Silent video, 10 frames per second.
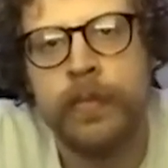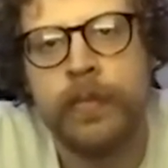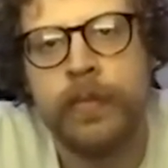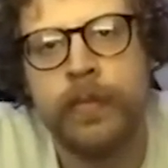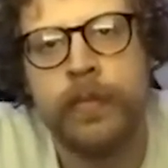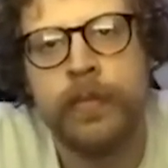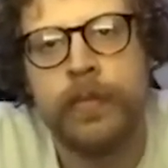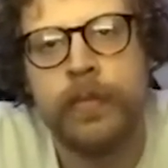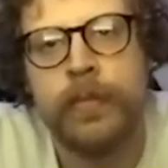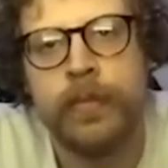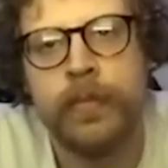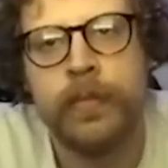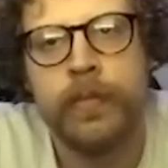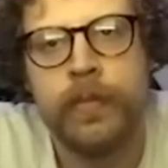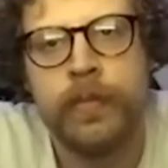
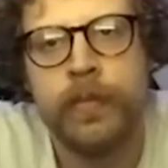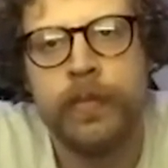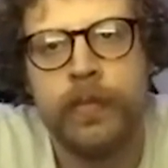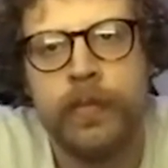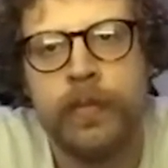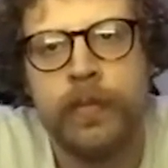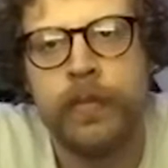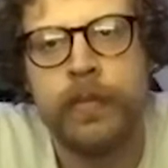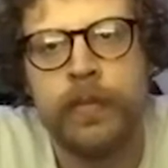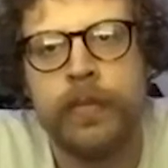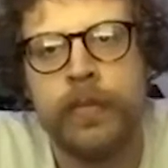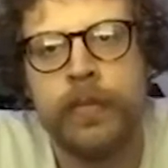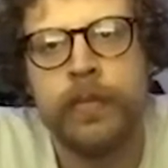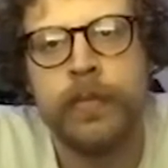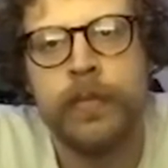
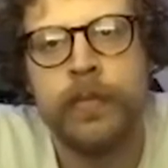The person shown says nothing.